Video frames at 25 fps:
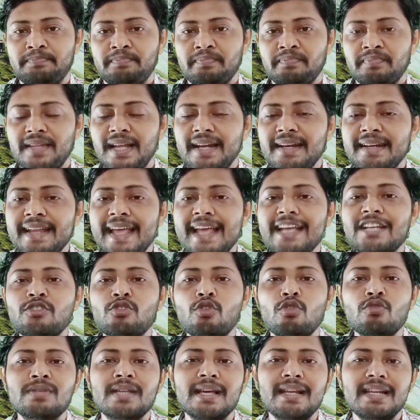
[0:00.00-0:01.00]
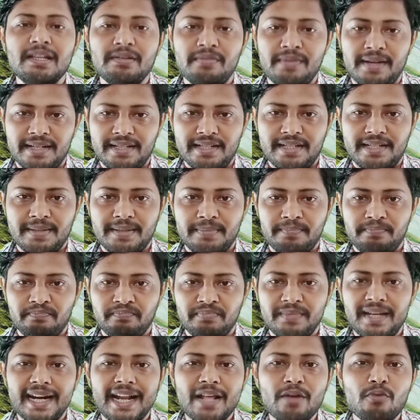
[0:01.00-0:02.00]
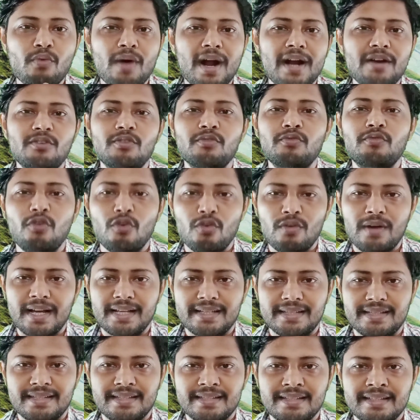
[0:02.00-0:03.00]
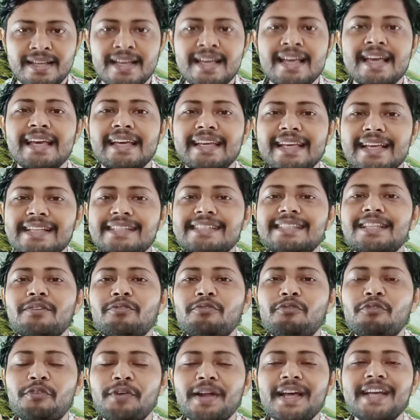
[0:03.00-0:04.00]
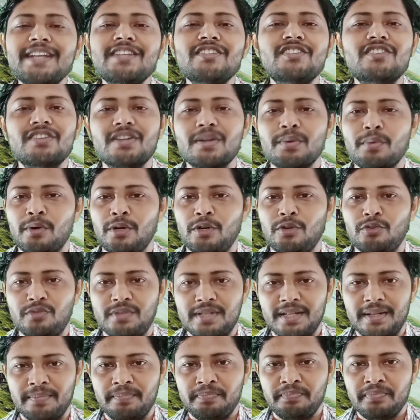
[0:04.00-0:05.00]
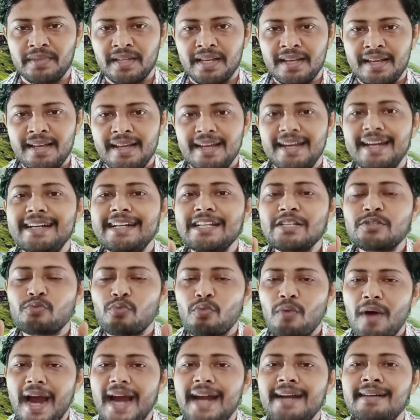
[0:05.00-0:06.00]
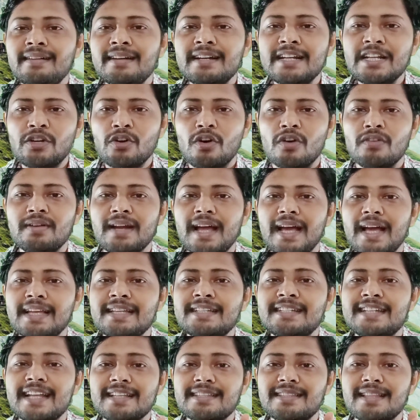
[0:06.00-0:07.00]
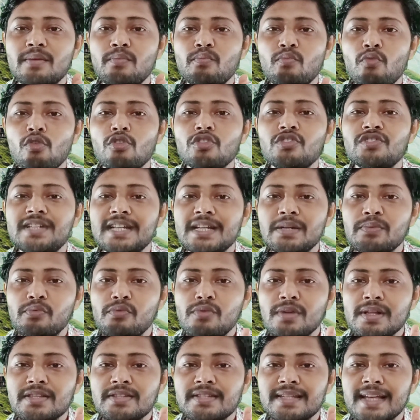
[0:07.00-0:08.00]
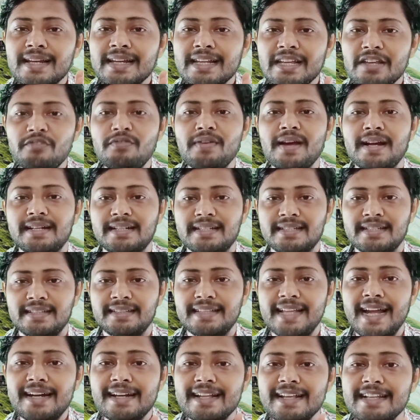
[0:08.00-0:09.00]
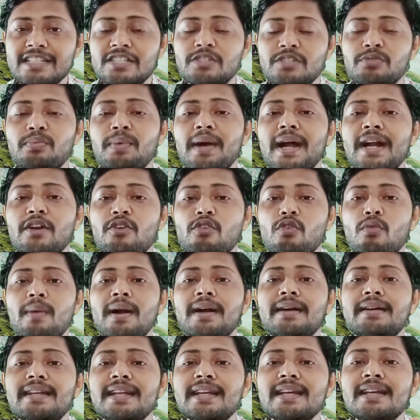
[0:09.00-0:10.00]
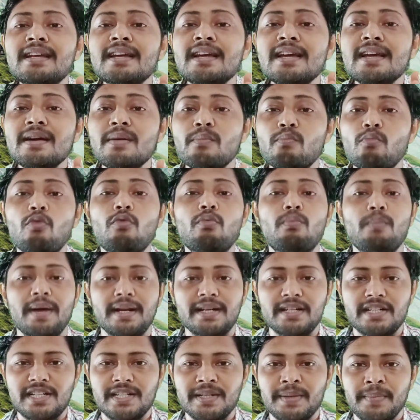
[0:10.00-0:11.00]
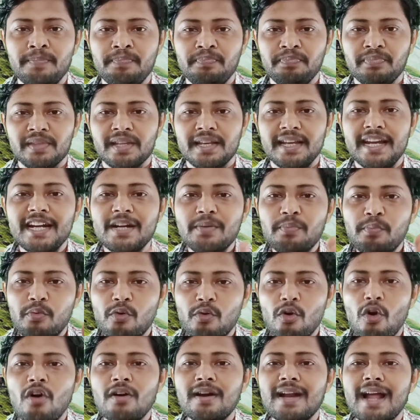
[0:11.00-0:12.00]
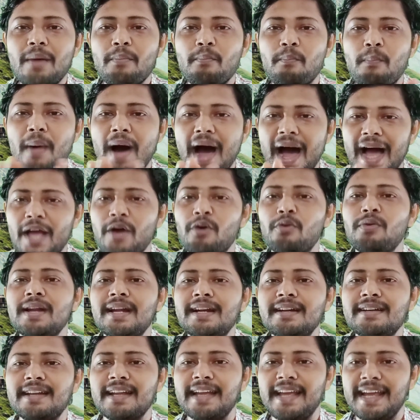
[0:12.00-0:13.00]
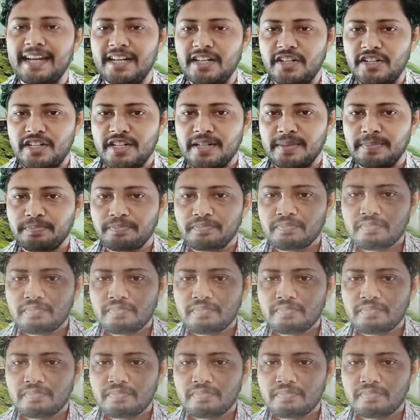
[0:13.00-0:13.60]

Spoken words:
The next social event that I want to focus is the French Revolution. It is widely recognized as the most influential event that inspired Romantic movement. It brought a violent end